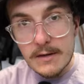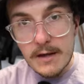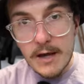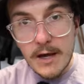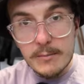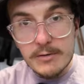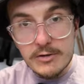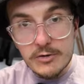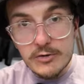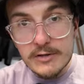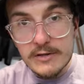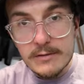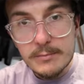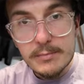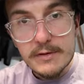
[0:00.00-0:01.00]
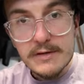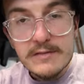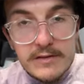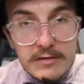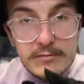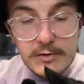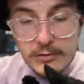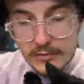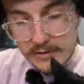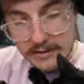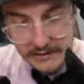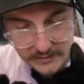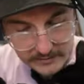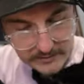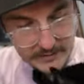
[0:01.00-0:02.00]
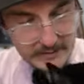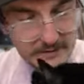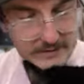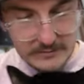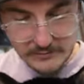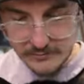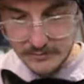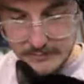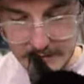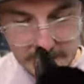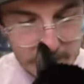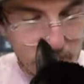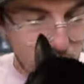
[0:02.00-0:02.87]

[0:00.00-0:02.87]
Happy New Year. Please give your kitties a kiss from me.